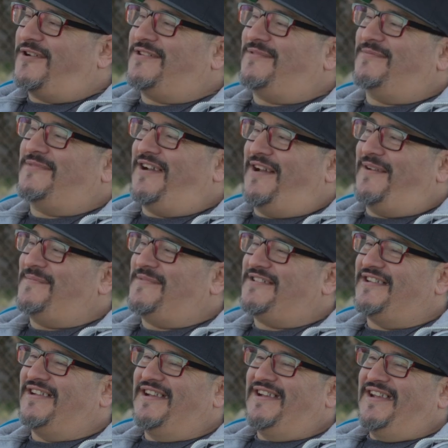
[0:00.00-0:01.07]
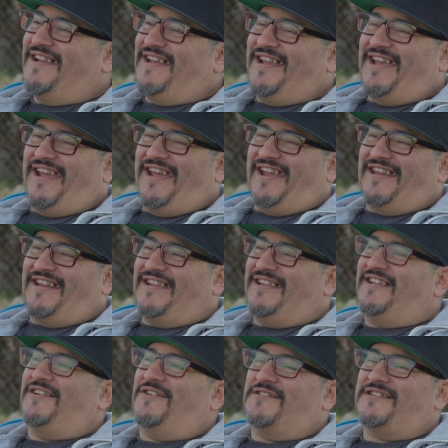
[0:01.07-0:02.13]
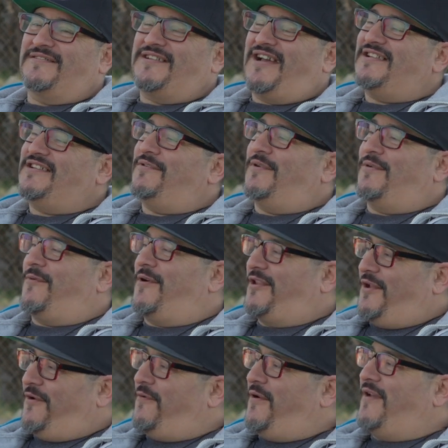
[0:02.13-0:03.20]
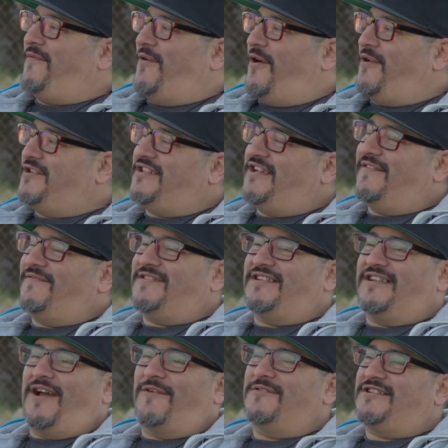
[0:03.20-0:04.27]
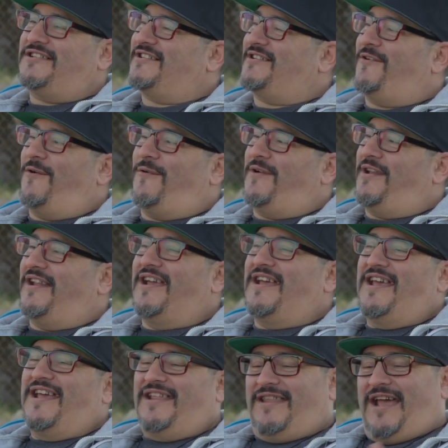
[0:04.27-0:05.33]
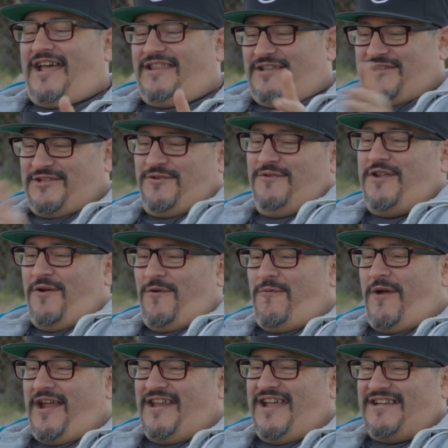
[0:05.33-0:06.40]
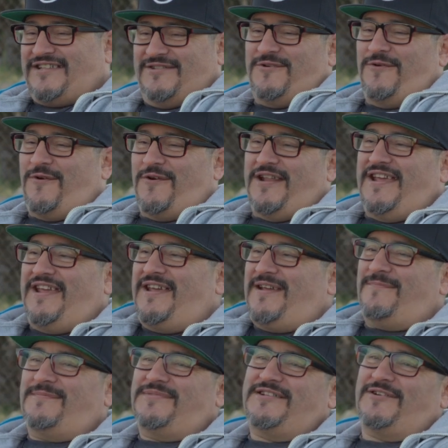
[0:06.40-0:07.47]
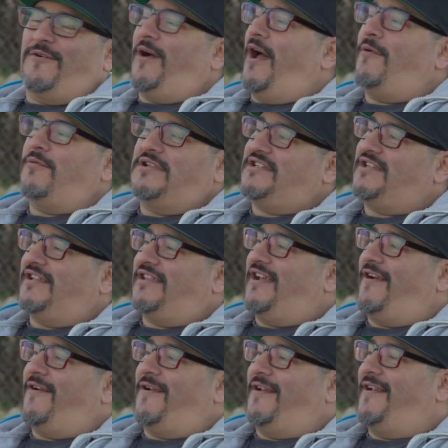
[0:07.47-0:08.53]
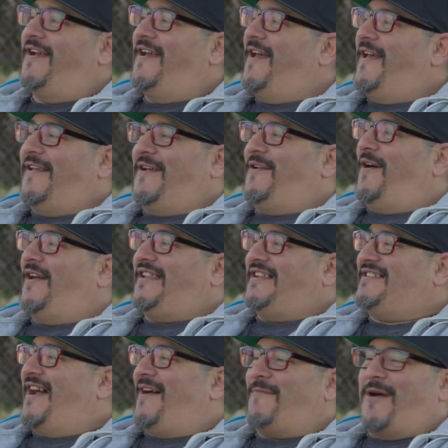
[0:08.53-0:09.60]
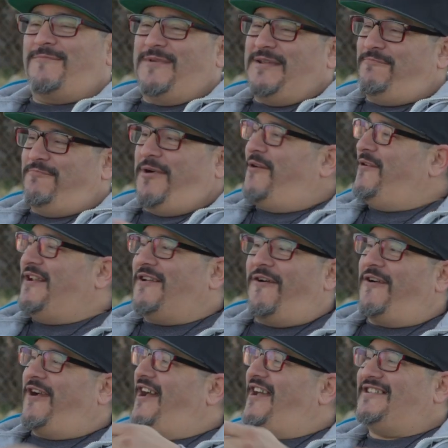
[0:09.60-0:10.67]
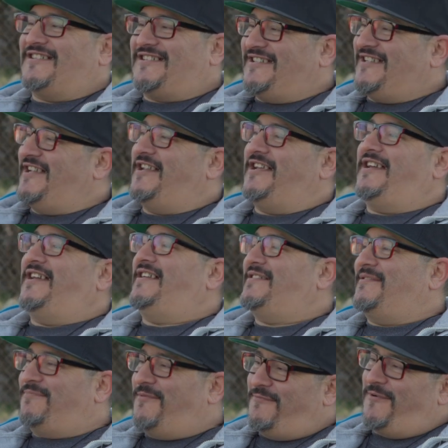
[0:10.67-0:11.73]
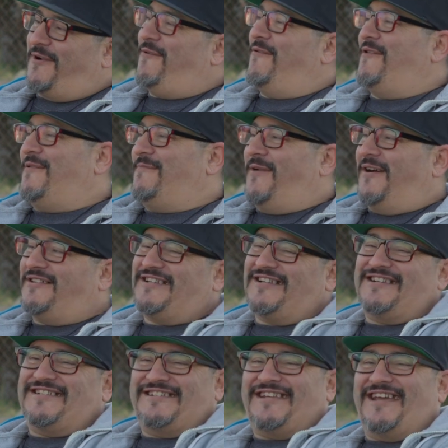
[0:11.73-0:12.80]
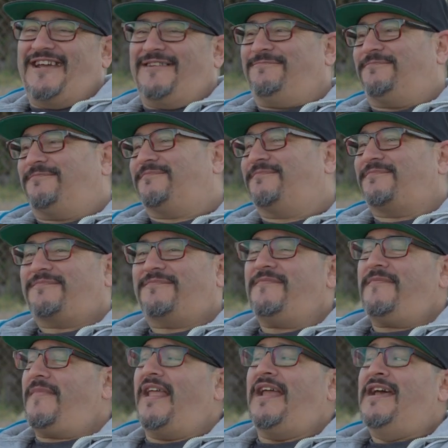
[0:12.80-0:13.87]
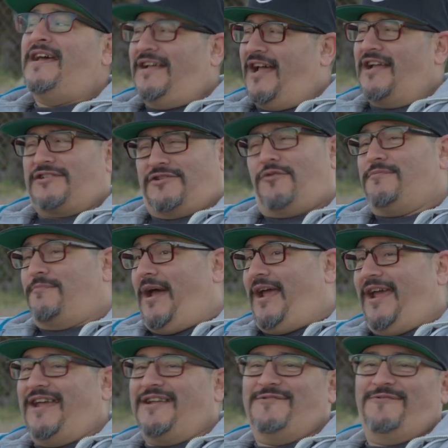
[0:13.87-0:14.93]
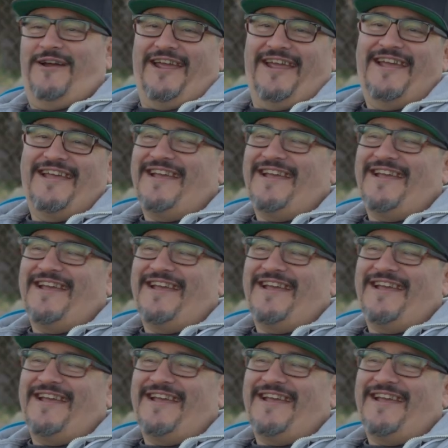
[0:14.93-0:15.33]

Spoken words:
sometimes, and sometimes he would work the graveyard shift, and I would just go, and they had the studio right next door to him, so I would sit there, and at the time I'd be burning all kinds of CDs, recording them onto cassette. That's showing my age, right?